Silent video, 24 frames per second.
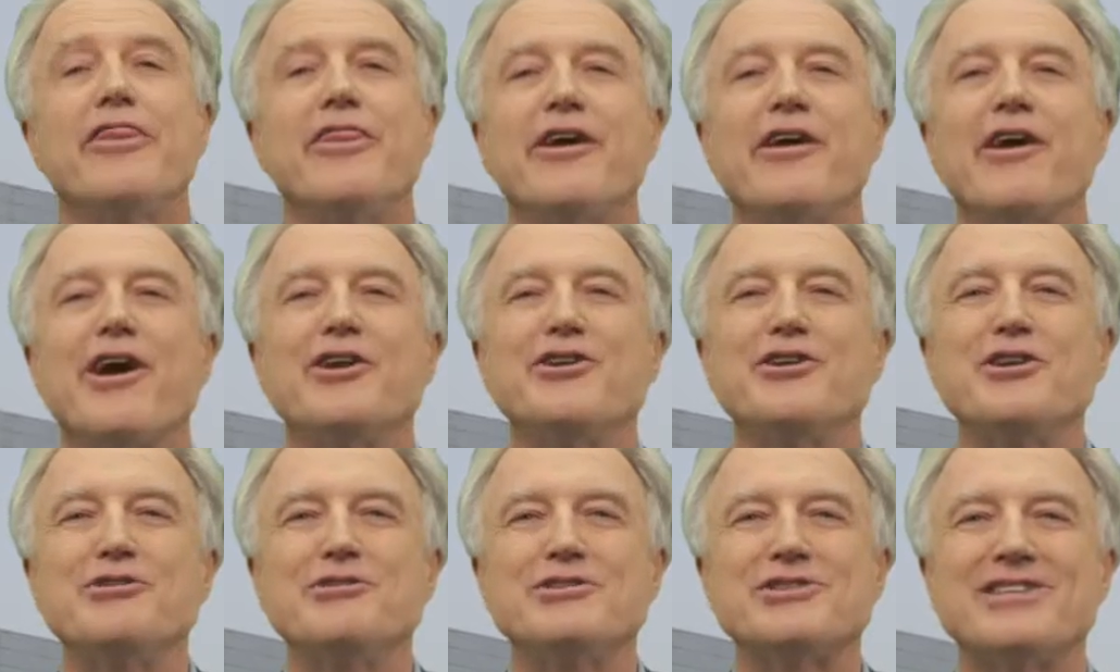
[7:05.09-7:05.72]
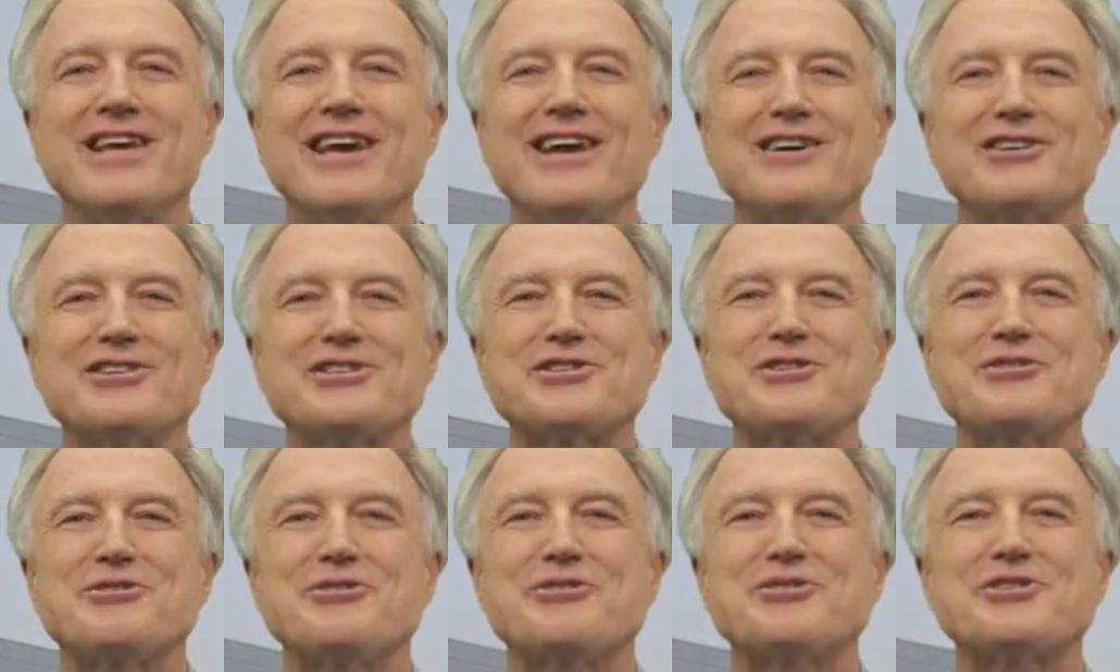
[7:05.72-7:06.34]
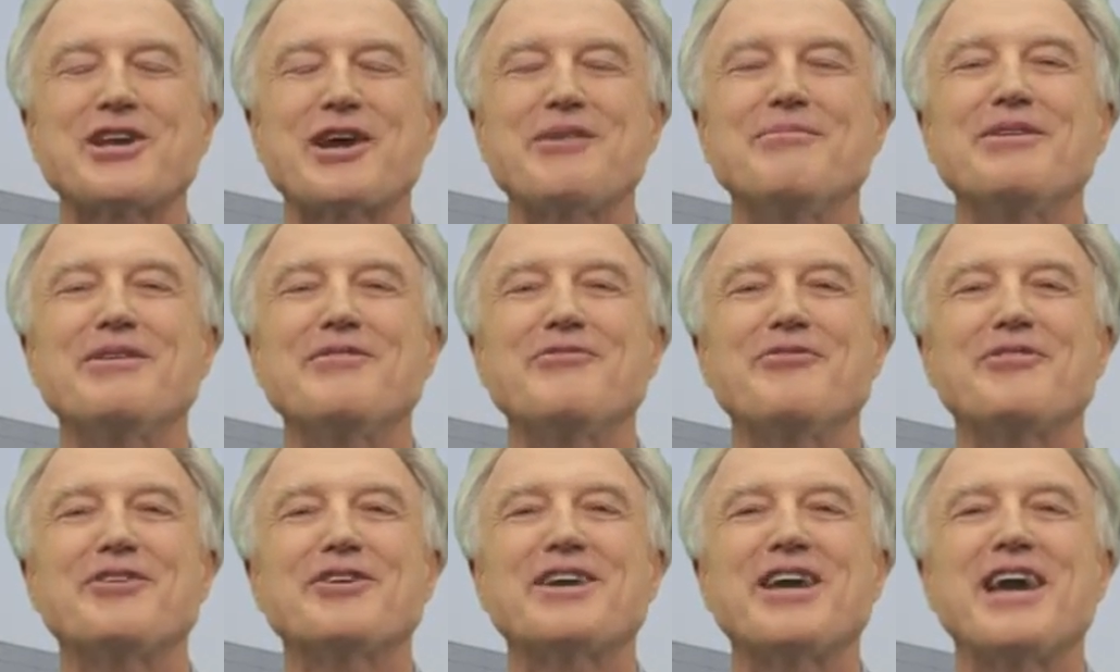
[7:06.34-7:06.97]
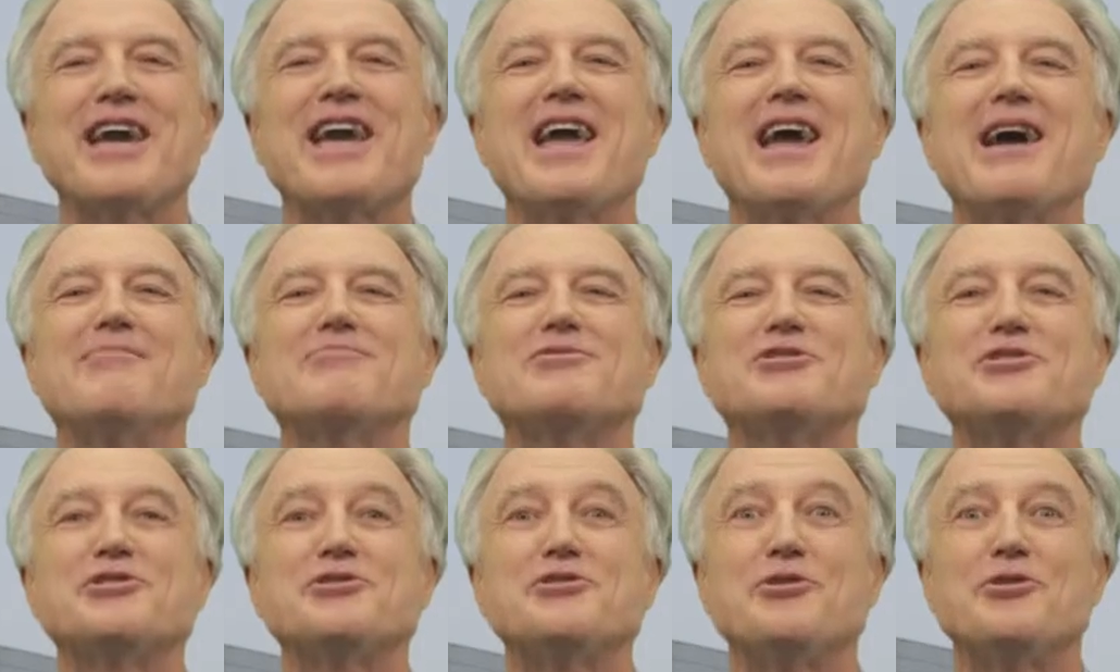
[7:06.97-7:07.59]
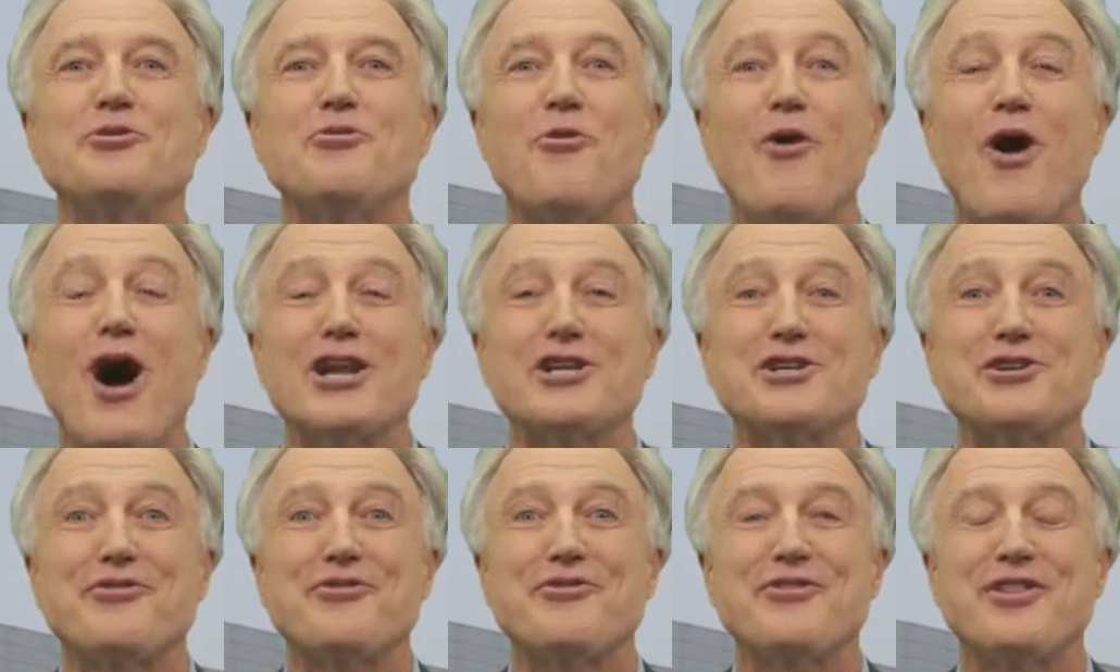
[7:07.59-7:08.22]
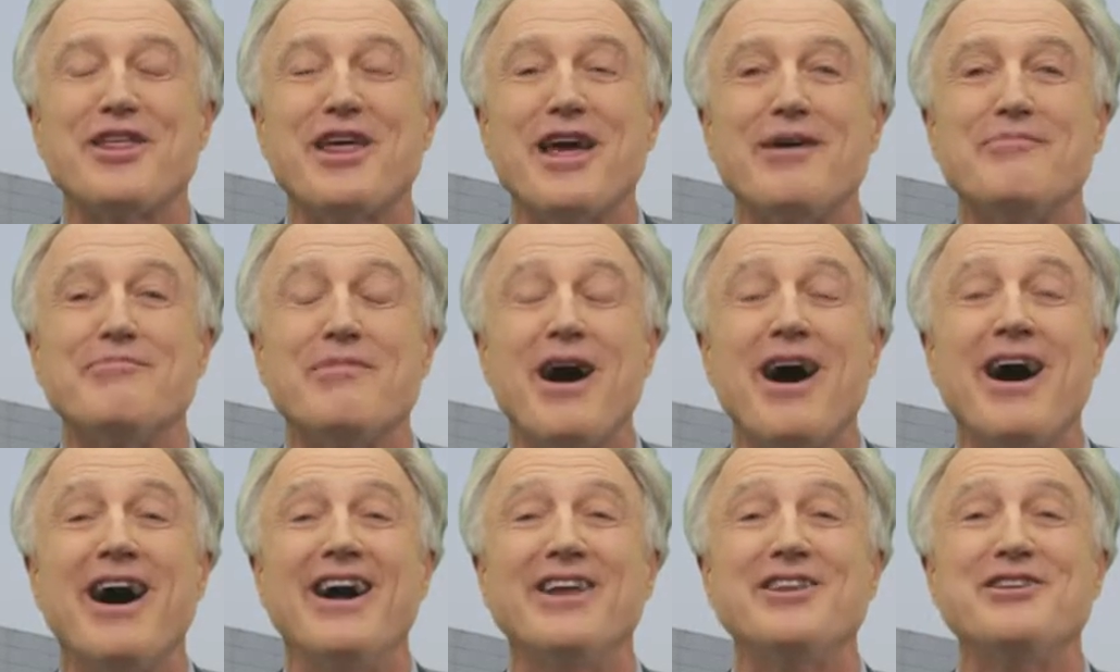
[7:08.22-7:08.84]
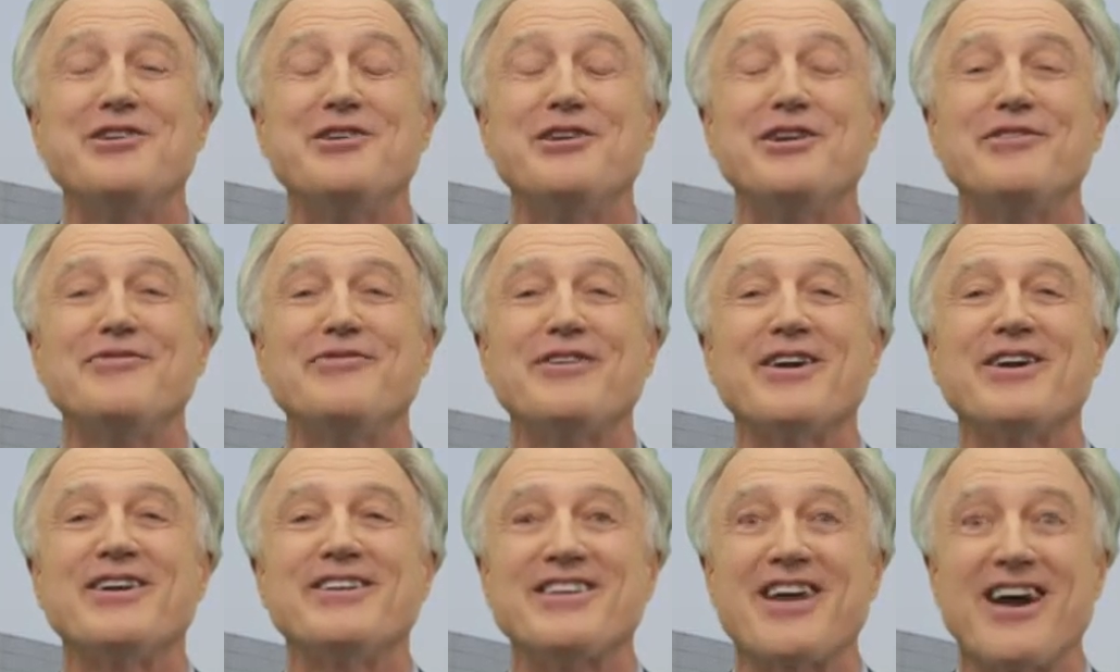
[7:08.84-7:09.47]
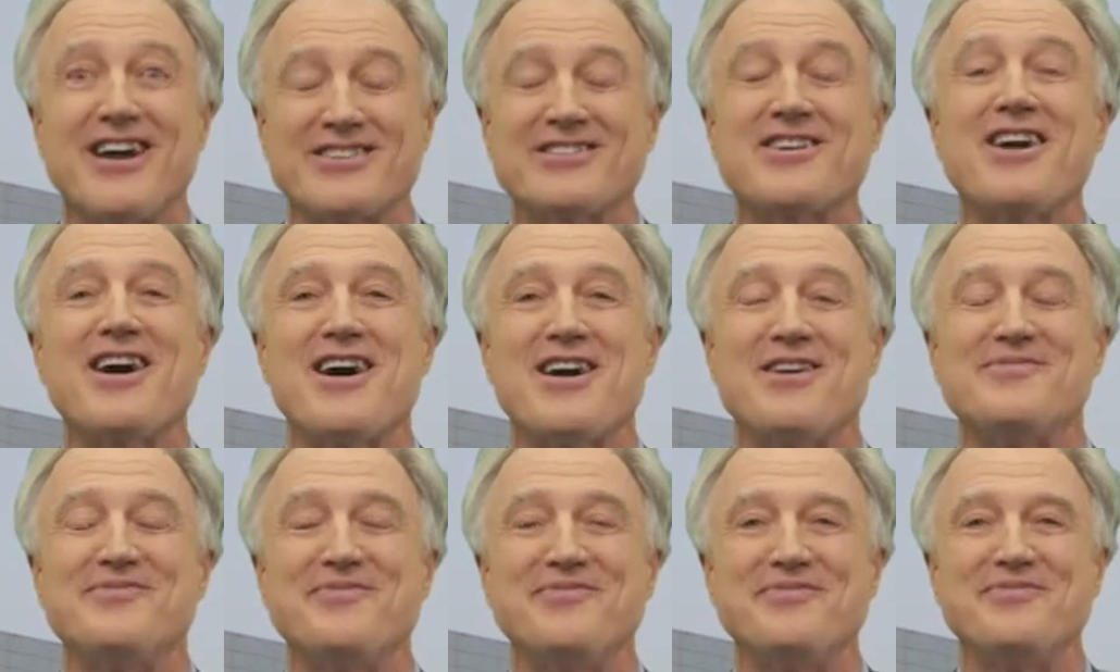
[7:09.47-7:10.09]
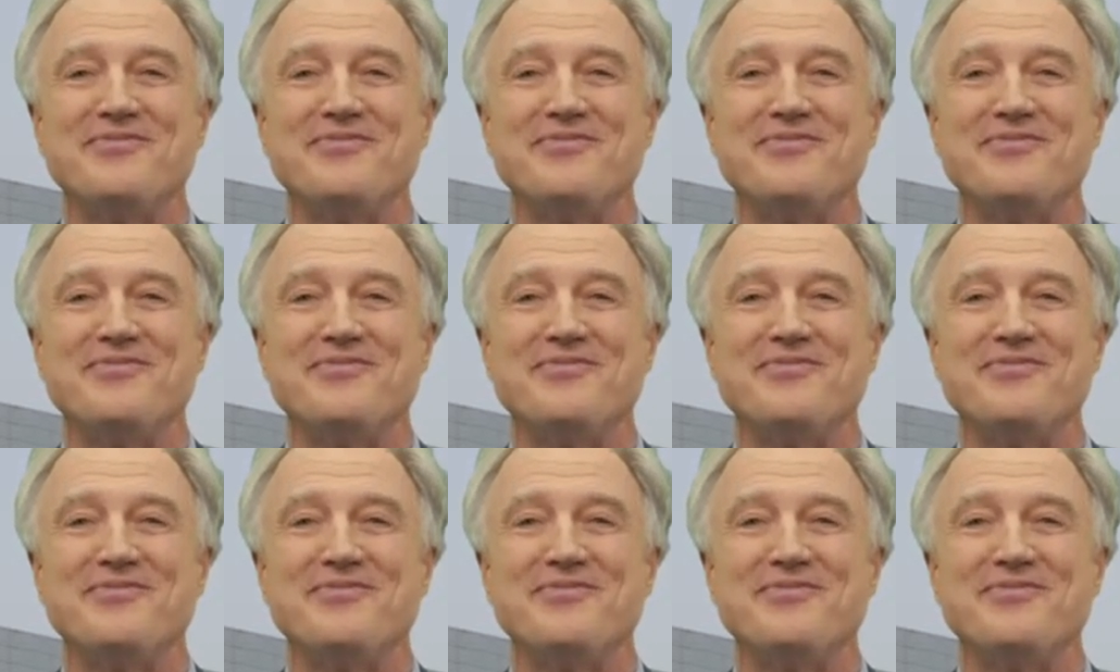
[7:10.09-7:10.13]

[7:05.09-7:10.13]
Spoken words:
There are new sales tools coming for KM soon. Watch for them on univera.com.